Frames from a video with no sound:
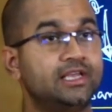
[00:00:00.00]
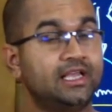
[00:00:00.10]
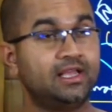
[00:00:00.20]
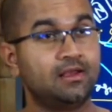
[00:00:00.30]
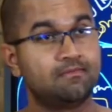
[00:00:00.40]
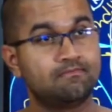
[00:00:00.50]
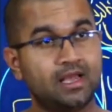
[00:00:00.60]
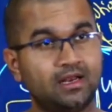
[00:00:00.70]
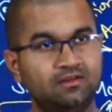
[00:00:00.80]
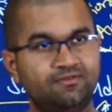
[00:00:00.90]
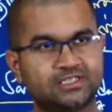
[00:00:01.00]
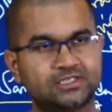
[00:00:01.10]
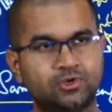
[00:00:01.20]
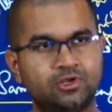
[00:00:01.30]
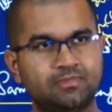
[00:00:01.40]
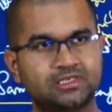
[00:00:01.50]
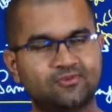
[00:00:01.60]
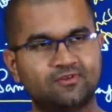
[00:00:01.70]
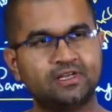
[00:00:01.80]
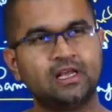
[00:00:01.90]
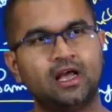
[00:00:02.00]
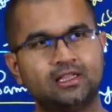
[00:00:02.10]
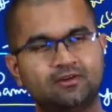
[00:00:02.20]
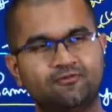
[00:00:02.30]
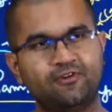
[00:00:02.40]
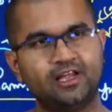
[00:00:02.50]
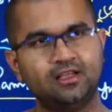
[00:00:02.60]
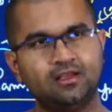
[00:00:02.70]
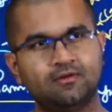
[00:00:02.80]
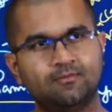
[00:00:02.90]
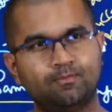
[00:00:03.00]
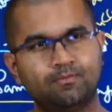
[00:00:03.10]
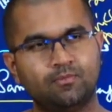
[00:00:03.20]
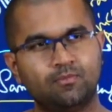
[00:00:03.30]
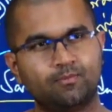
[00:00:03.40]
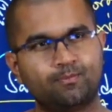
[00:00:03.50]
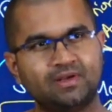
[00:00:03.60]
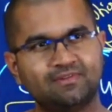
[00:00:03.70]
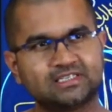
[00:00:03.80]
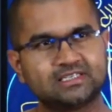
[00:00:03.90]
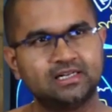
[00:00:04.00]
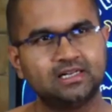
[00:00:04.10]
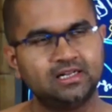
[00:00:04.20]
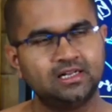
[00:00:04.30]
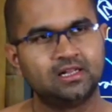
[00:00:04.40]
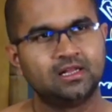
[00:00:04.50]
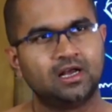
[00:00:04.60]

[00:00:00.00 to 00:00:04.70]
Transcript: They manifest to him as full of, and the very pivotal